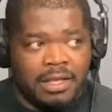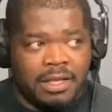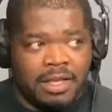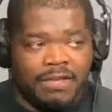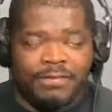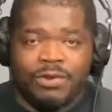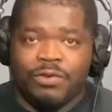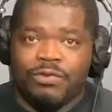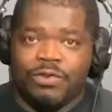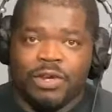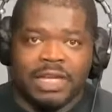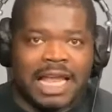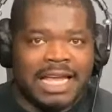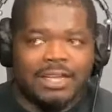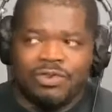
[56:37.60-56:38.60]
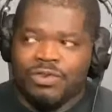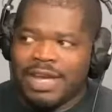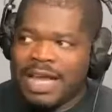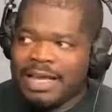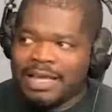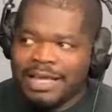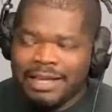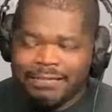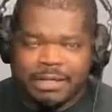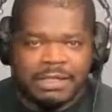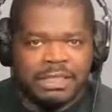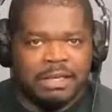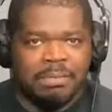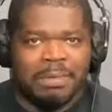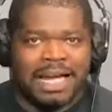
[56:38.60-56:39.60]
If you feel like you're not giving
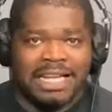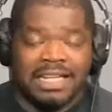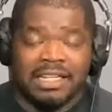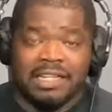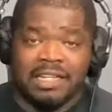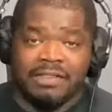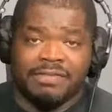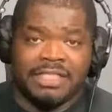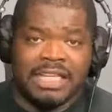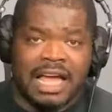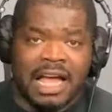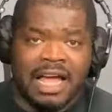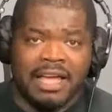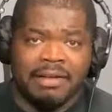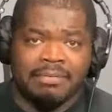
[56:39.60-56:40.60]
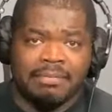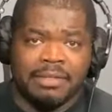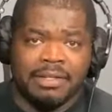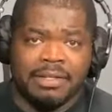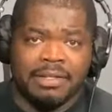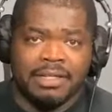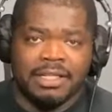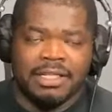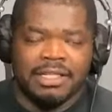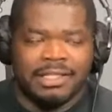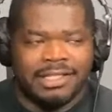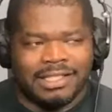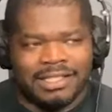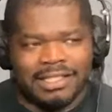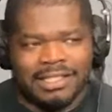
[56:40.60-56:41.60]
somebody enough time,
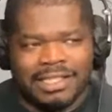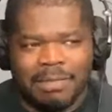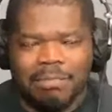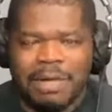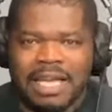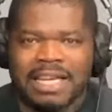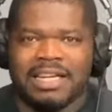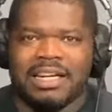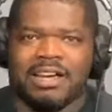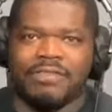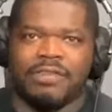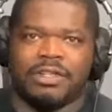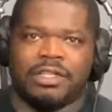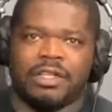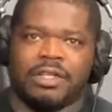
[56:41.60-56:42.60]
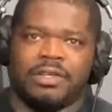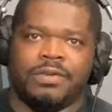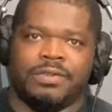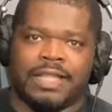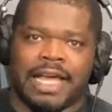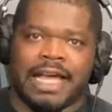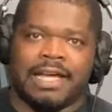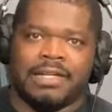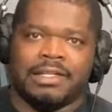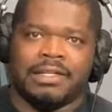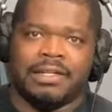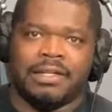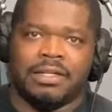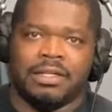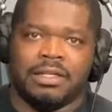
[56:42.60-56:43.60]
then make an effort to do that.
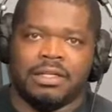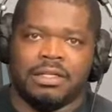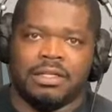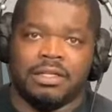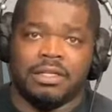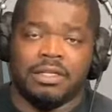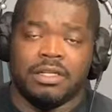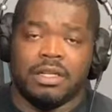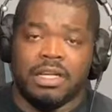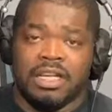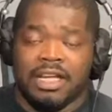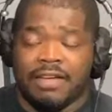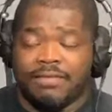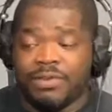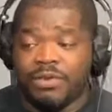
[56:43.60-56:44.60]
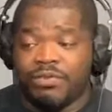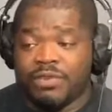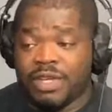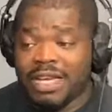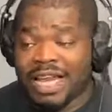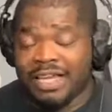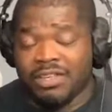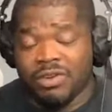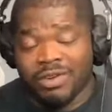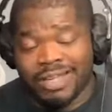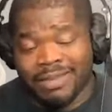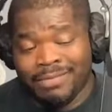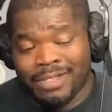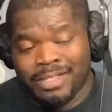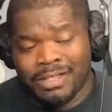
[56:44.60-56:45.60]
If you feel like you're
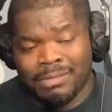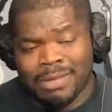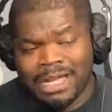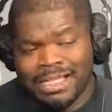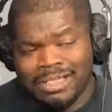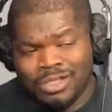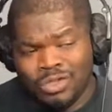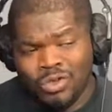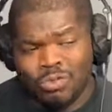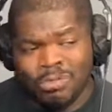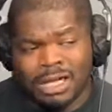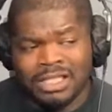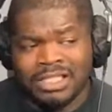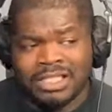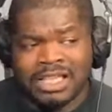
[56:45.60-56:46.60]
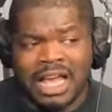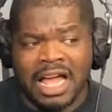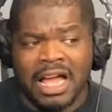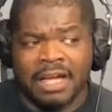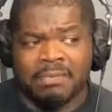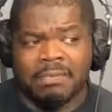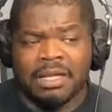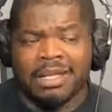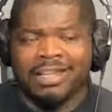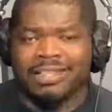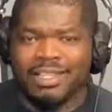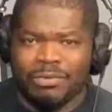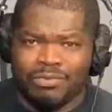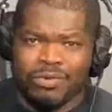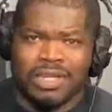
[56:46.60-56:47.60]
giving somebody too much time,
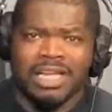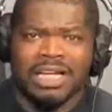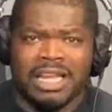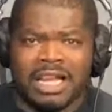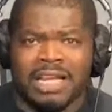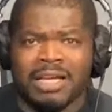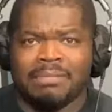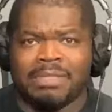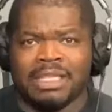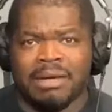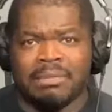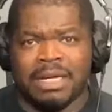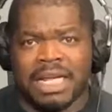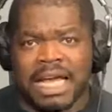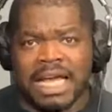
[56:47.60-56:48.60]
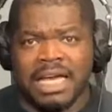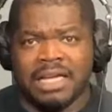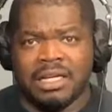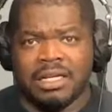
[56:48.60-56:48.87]
then reclaim some of that.